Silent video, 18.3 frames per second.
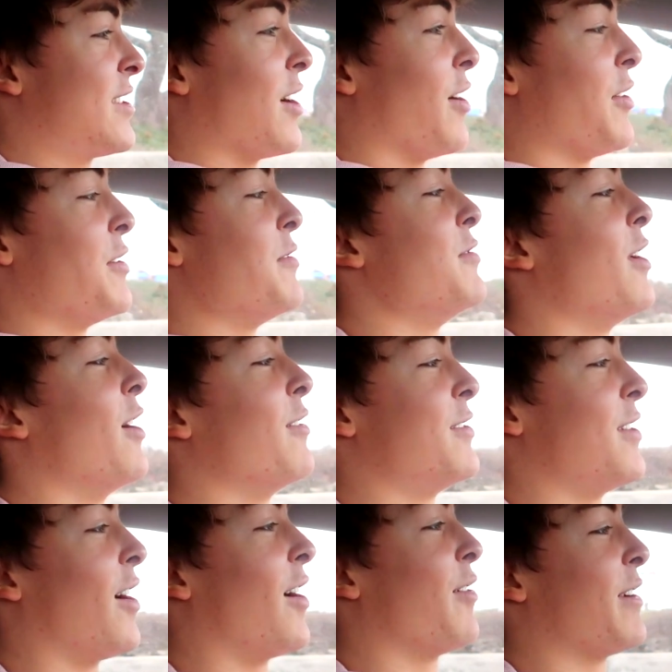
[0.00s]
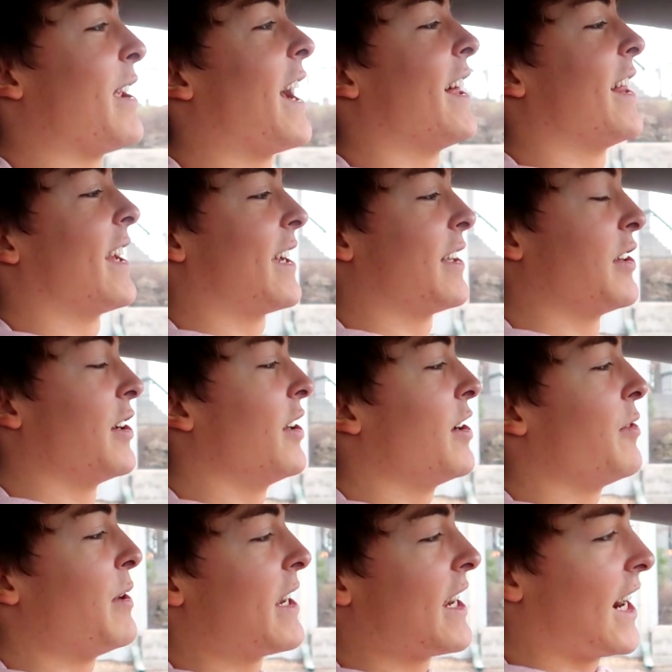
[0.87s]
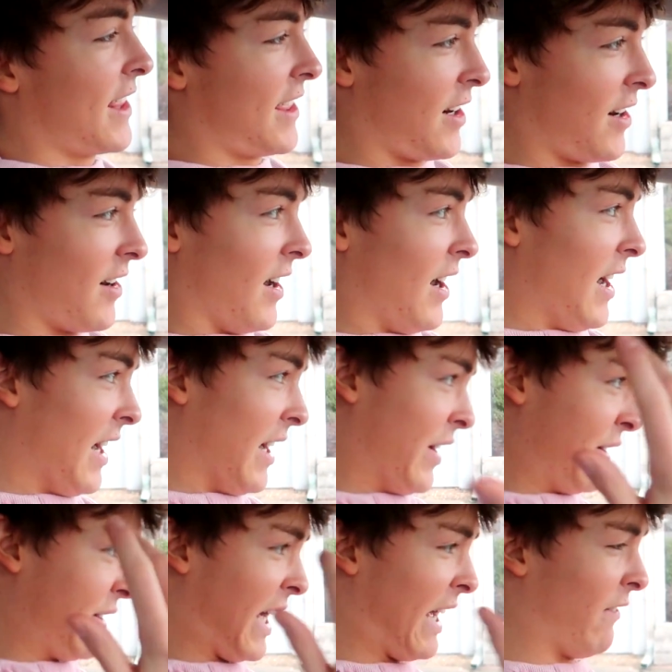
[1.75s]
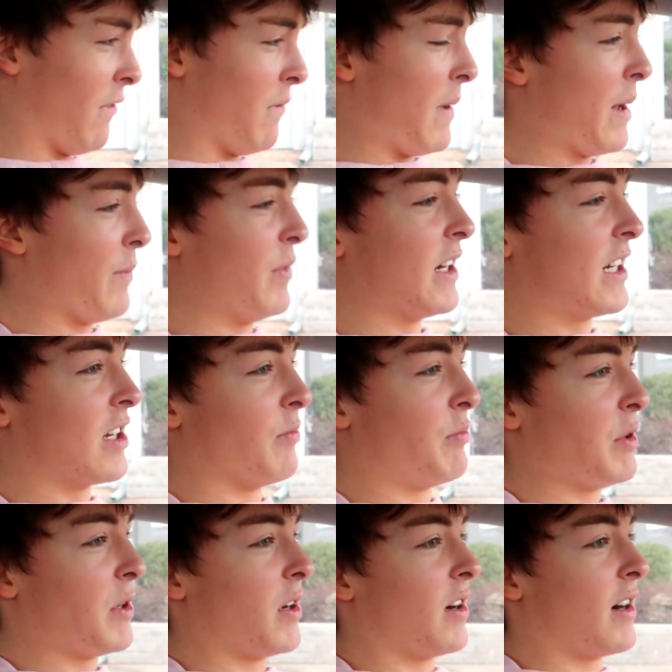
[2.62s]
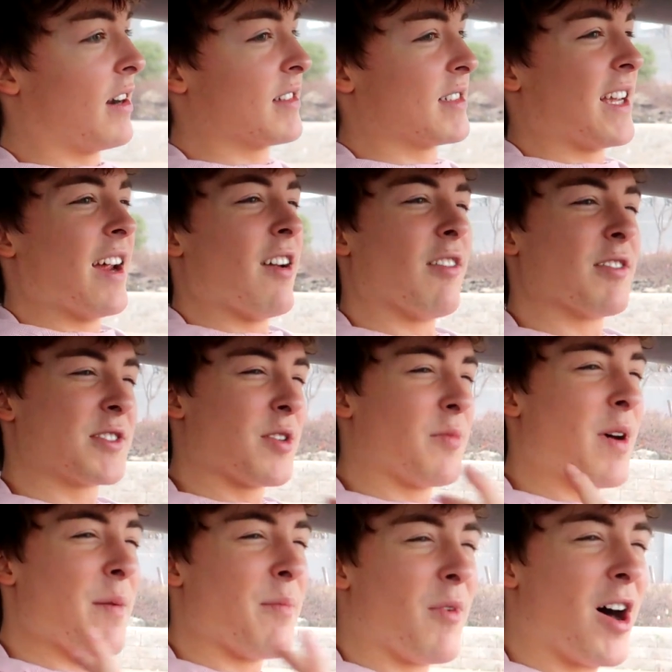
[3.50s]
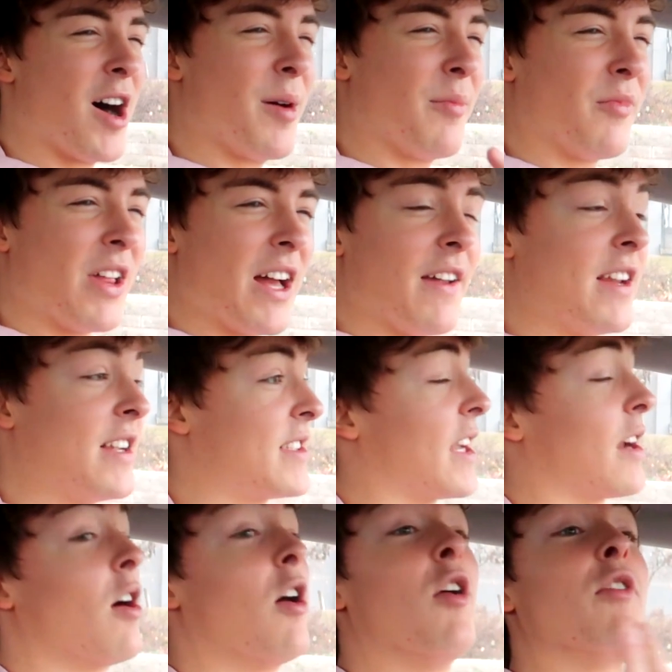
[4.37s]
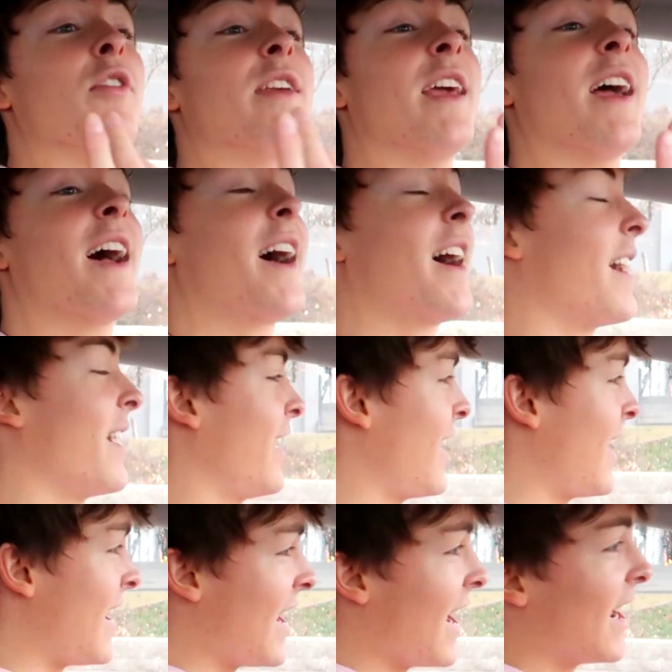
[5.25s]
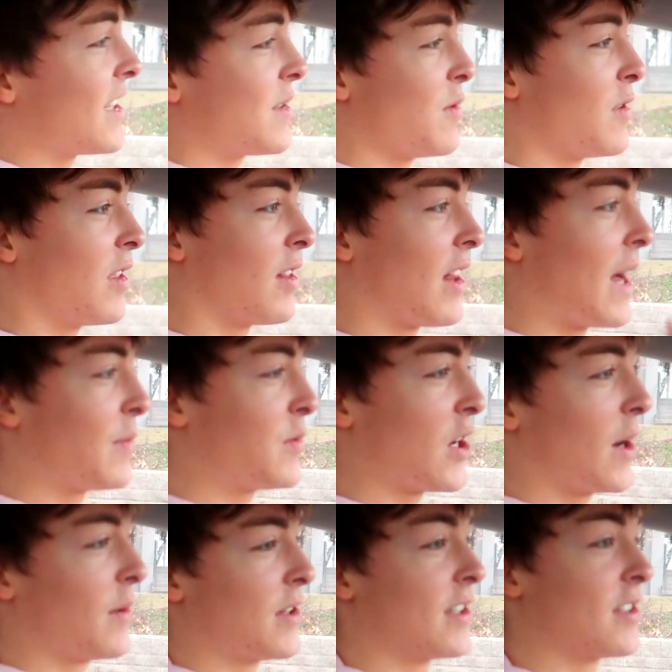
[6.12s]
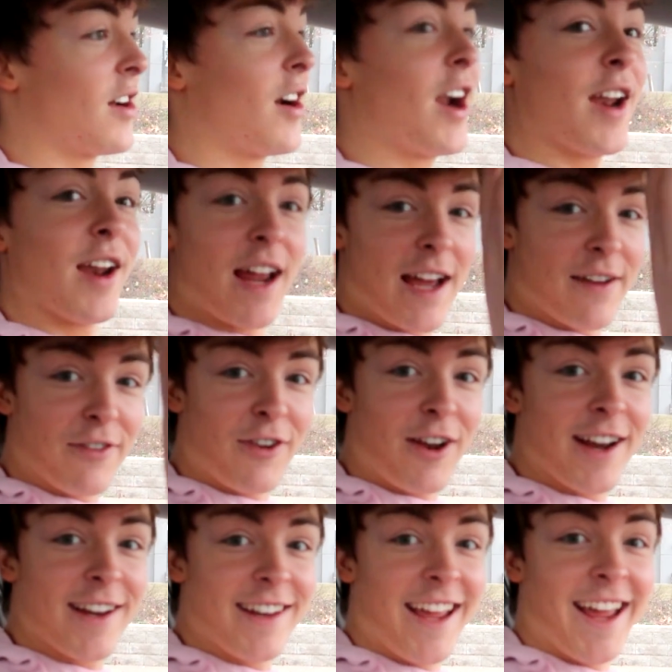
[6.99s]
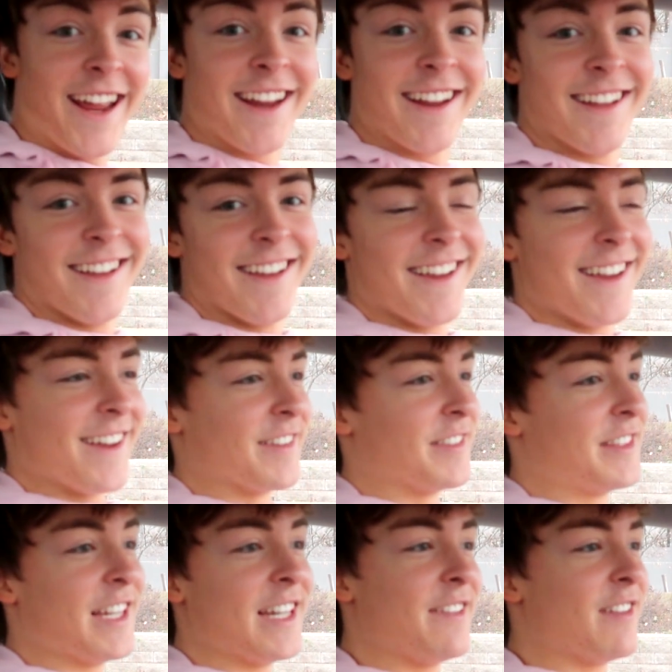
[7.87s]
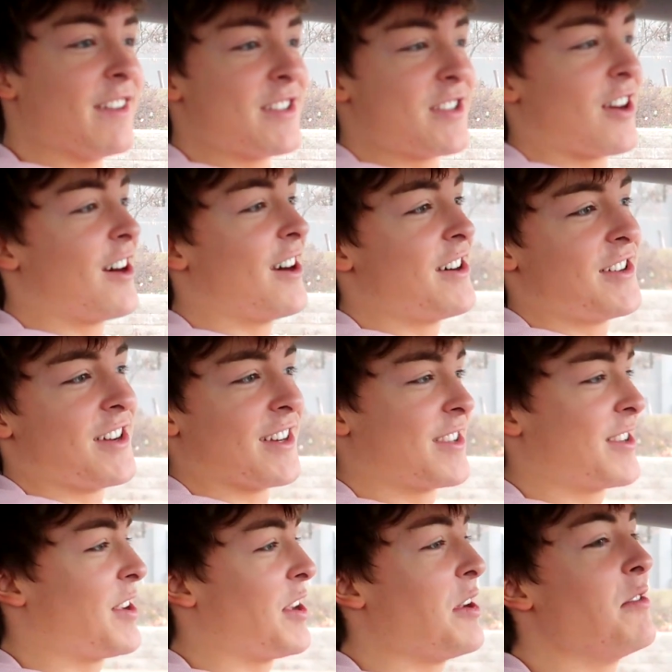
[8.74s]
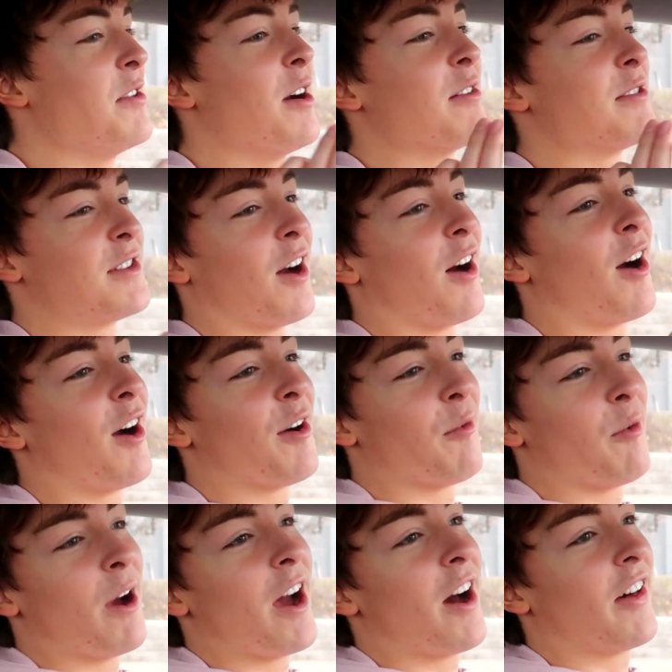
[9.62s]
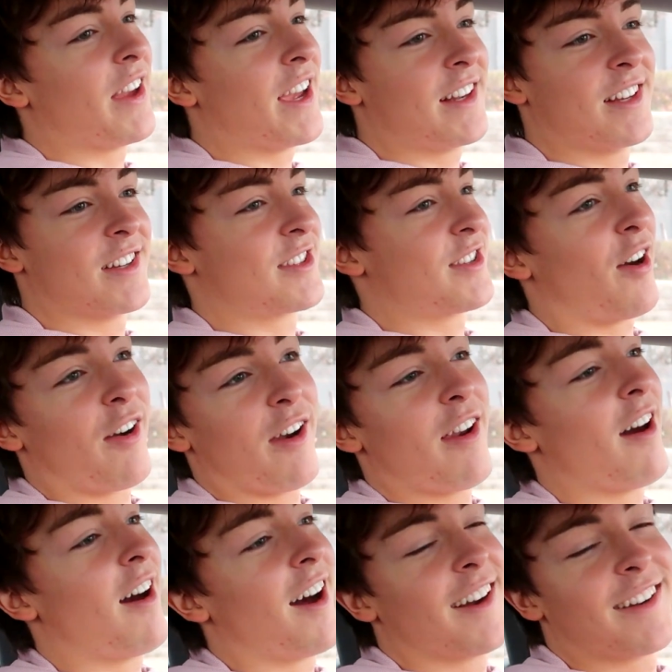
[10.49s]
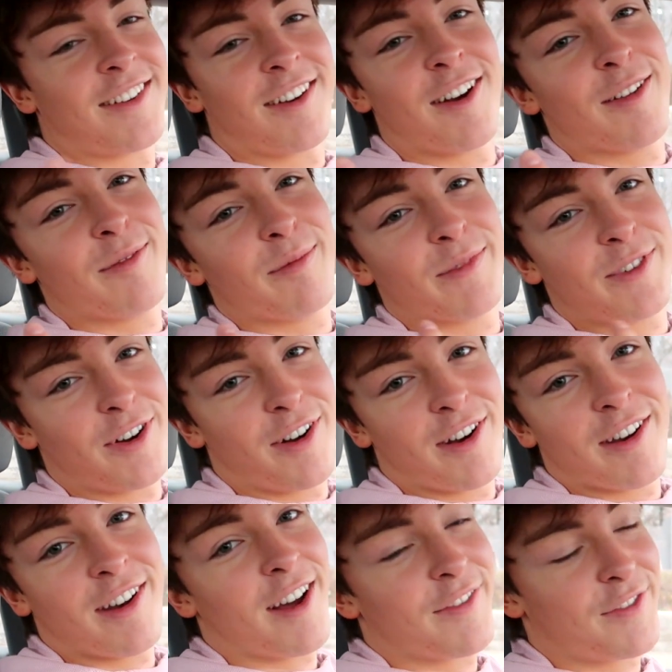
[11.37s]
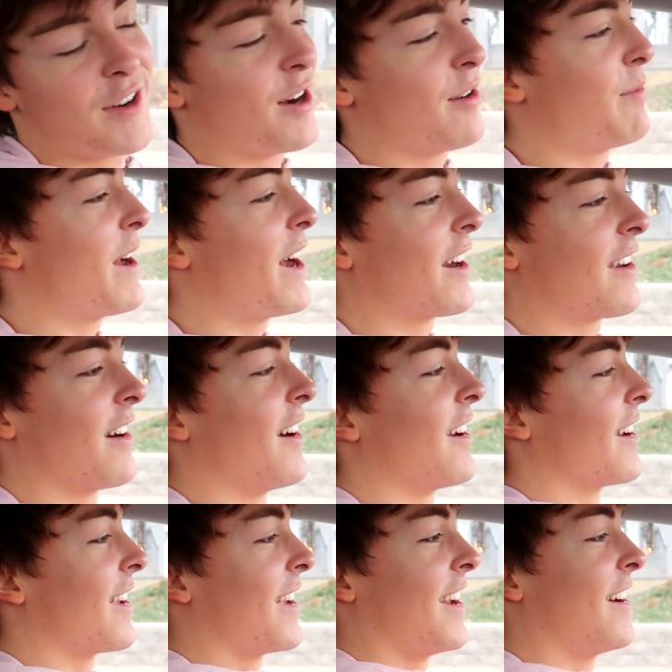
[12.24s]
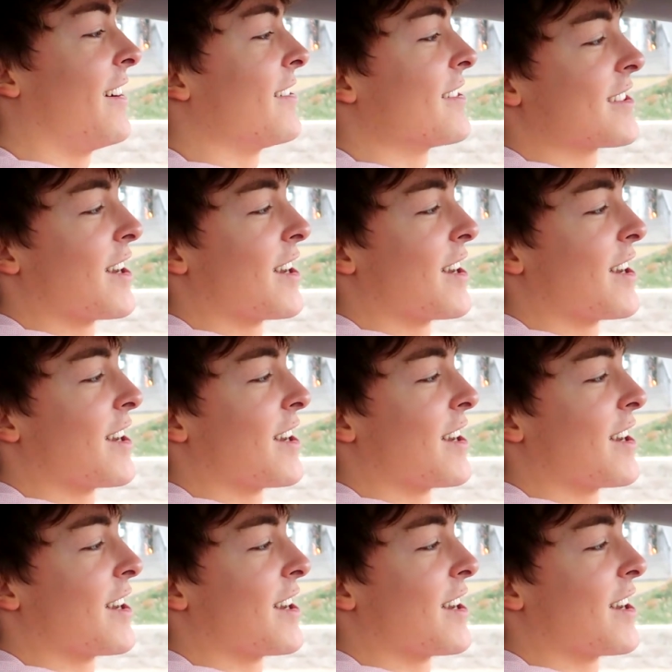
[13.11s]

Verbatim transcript: so you know darn yeah, like literally we got there, gave him my big computer and I was like and also my mom let he's like, Oh yeah and he hands me the laptop, says, Alright, have a great day didn't even charge us. So he you probably just had well, to... he just turned it on, turned it, turned it off, turned it back on again or